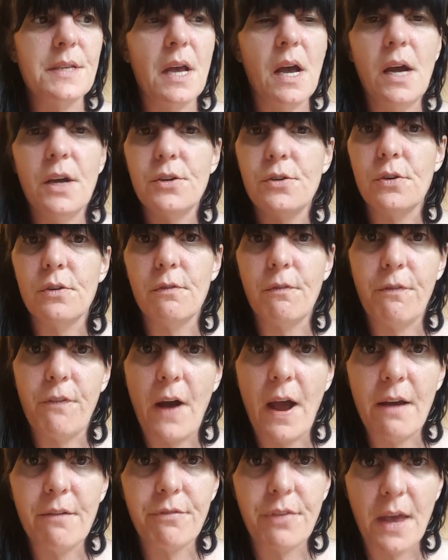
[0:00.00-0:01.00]

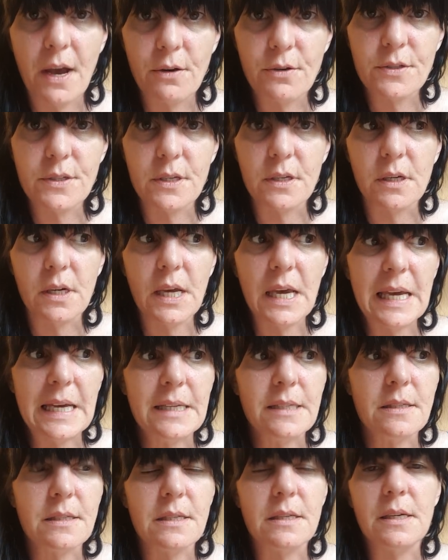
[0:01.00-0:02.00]
105,000
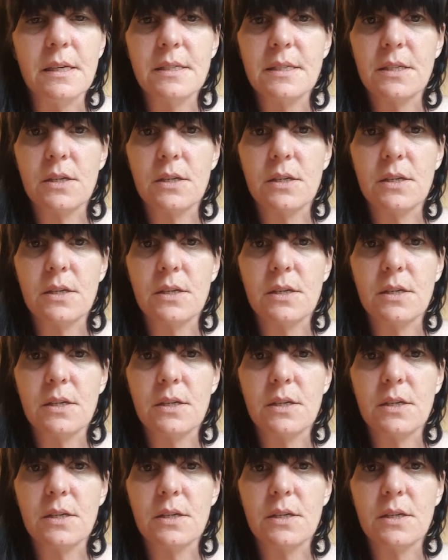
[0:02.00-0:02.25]
hits and